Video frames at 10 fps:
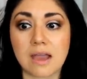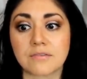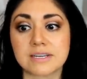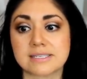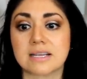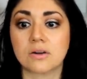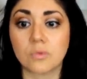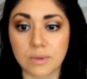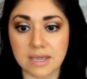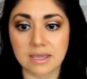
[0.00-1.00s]
every
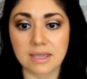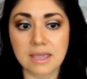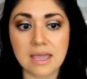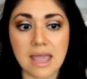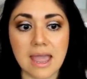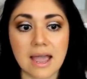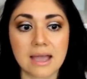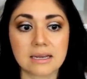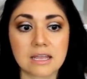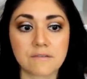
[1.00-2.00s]
single week and